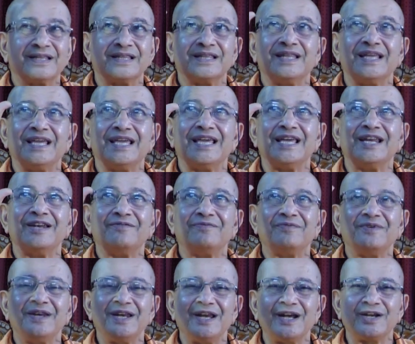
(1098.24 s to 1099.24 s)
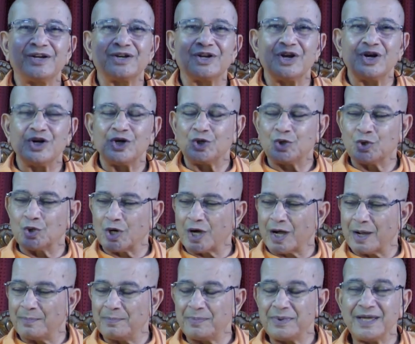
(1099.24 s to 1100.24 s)
the infinite to
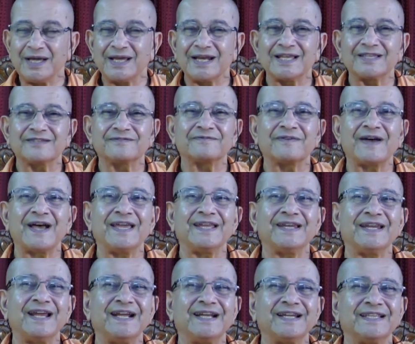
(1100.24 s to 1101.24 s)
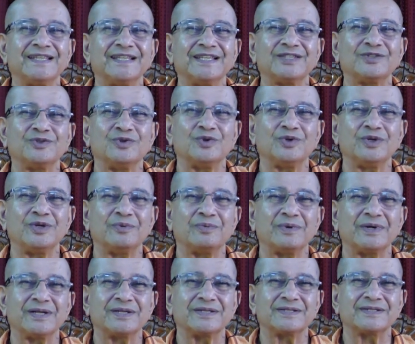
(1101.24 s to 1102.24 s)
appear as finite in this
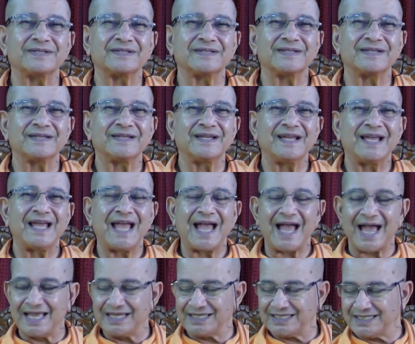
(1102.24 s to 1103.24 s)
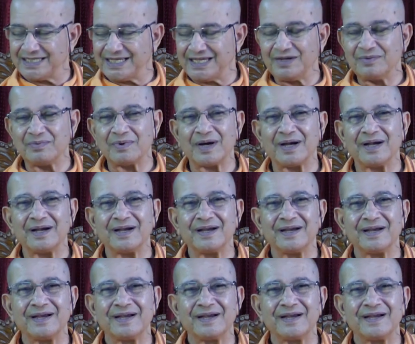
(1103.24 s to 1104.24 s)
universe, as jiva,
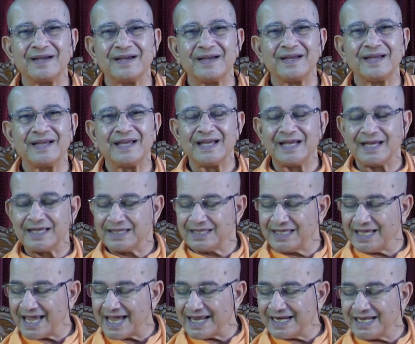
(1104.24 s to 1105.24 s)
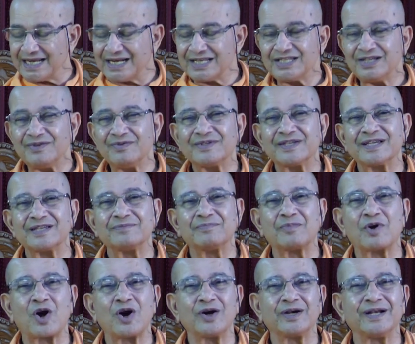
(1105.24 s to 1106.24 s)
the energy which has
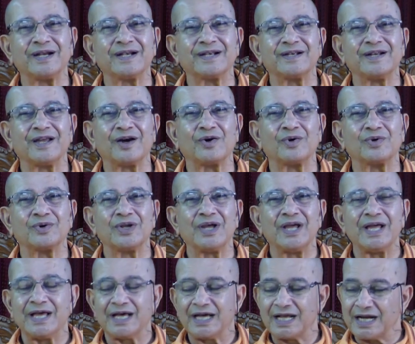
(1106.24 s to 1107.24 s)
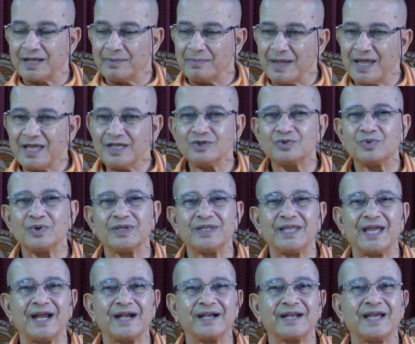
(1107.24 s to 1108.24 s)
brought it down remains with
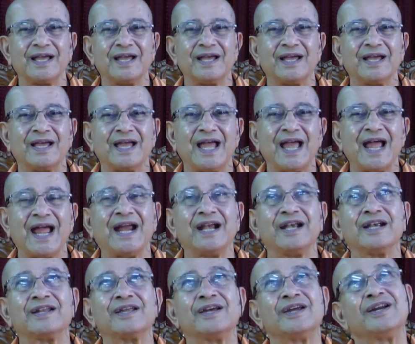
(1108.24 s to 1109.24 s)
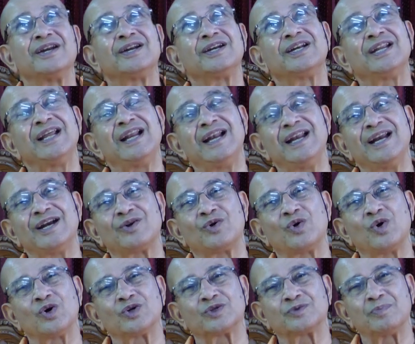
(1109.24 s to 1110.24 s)
that, and till it
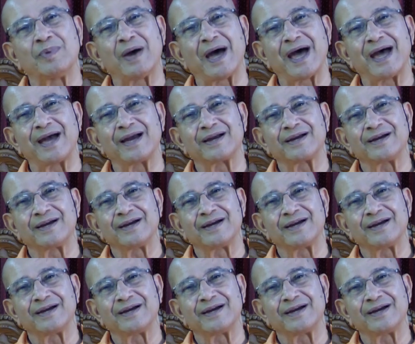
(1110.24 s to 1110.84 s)
goes back,